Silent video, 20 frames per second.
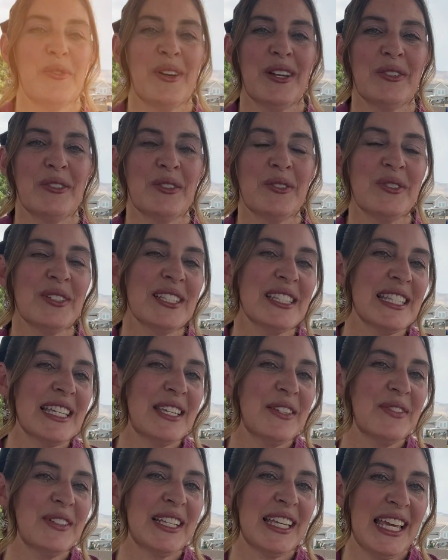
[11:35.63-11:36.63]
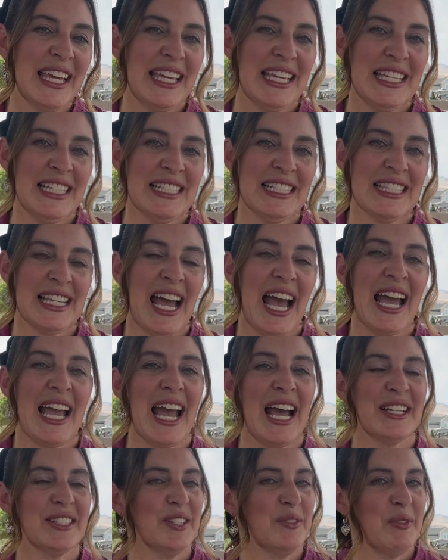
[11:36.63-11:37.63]
when we received keys, I
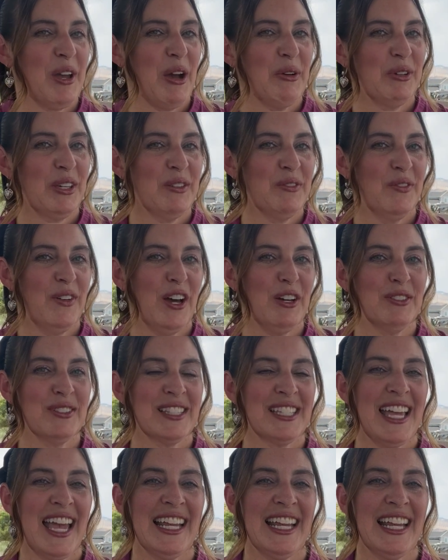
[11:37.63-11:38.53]
asked him how he felt,